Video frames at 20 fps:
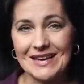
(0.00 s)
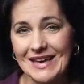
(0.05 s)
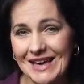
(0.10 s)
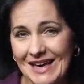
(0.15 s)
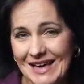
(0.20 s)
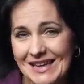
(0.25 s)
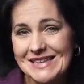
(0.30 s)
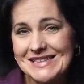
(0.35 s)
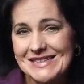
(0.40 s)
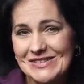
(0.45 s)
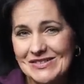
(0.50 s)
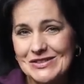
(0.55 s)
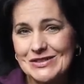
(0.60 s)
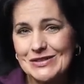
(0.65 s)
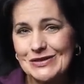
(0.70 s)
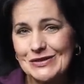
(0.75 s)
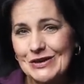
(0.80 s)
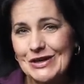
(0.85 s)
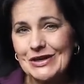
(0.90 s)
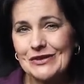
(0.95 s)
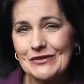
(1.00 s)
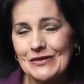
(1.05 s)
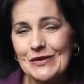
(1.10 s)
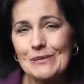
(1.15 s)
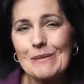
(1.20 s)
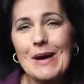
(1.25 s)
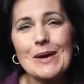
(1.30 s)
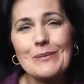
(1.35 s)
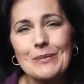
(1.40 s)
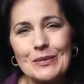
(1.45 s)
And it's also good
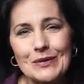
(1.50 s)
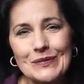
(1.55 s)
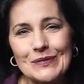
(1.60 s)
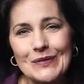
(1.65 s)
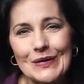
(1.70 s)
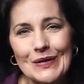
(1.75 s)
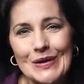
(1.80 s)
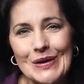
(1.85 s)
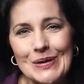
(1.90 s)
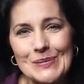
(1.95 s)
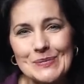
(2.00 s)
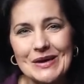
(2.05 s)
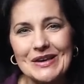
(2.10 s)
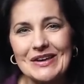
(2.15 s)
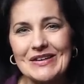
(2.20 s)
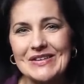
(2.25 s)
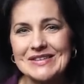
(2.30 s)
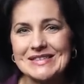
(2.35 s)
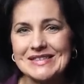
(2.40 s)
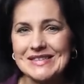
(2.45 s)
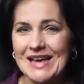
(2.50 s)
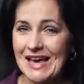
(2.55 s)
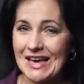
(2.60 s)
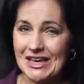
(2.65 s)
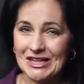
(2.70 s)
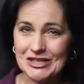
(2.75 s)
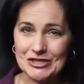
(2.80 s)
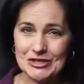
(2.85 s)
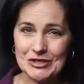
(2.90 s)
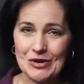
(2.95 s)
for my portfolio because I
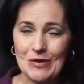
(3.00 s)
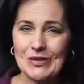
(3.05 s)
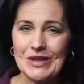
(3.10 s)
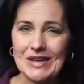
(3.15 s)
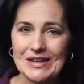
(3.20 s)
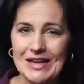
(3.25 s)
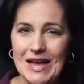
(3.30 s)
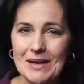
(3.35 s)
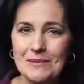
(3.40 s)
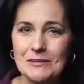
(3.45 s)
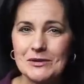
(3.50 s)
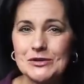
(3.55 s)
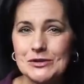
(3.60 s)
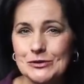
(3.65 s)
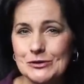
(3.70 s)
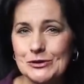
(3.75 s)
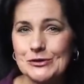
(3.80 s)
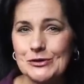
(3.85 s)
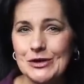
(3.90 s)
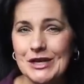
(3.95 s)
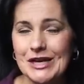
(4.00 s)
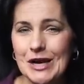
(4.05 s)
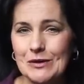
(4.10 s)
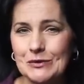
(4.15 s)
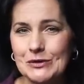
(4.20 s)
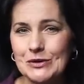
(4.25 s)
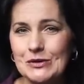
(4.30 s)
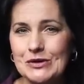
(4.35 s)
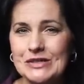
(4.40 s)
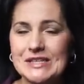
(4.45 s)
can show that I'm also shooting
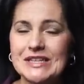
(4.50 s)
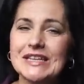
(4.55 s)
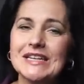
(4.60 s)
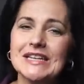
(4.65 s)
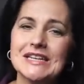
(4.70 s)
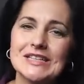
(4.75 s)
outdoors,